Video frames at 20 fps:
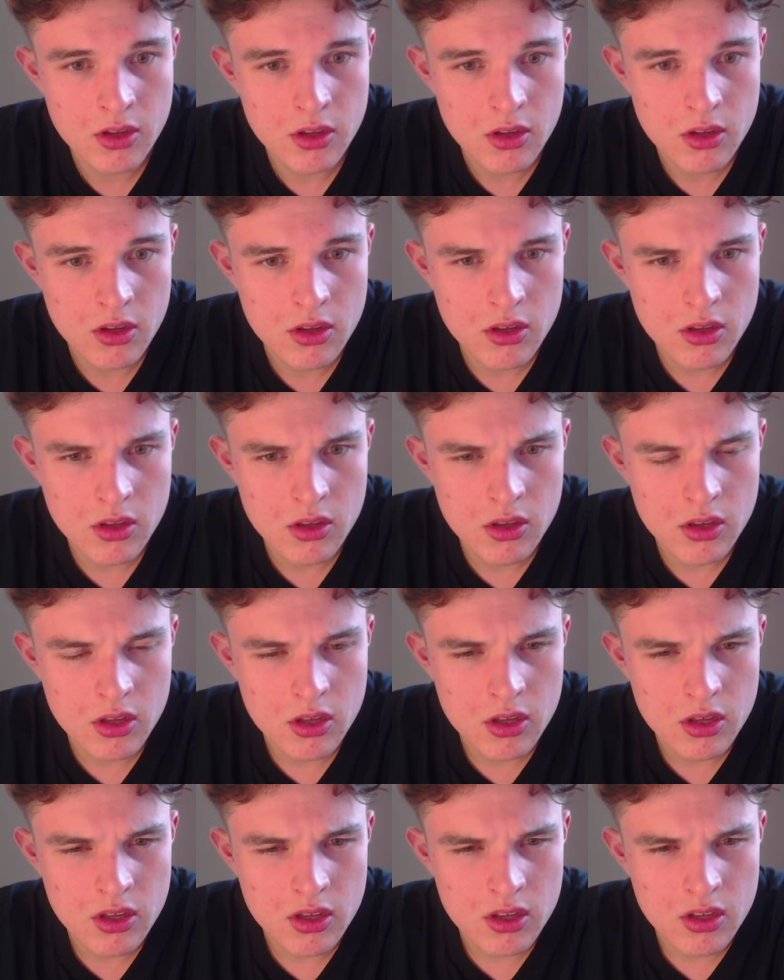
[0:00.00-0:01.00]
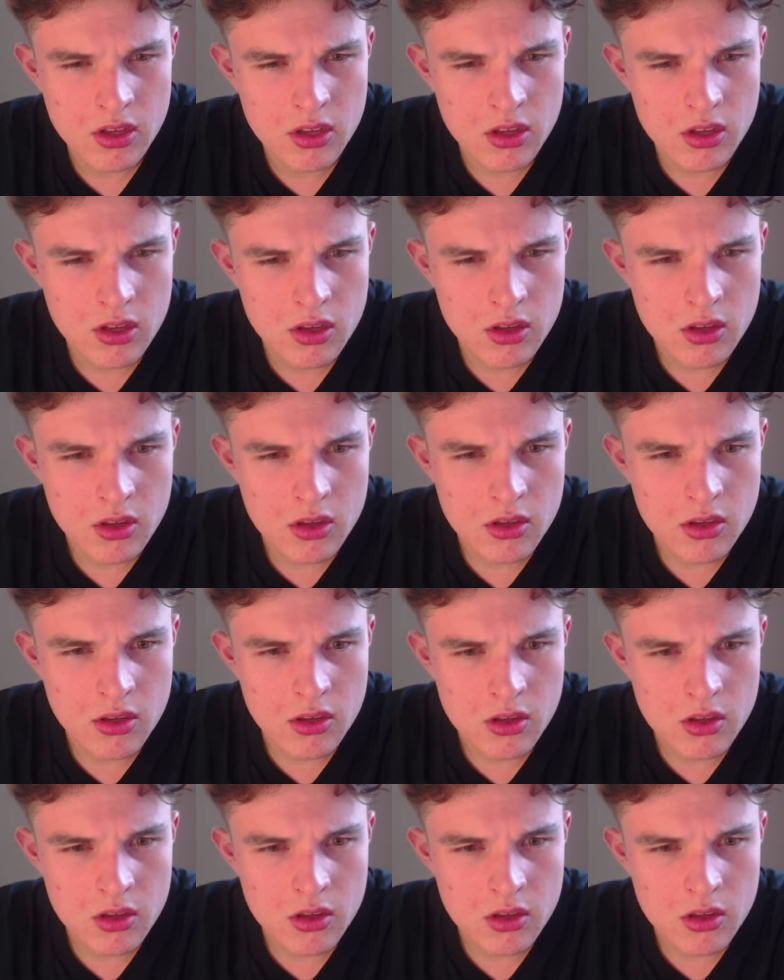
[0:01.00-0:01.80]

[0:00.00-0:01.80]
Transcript: No one is speaking in this clip.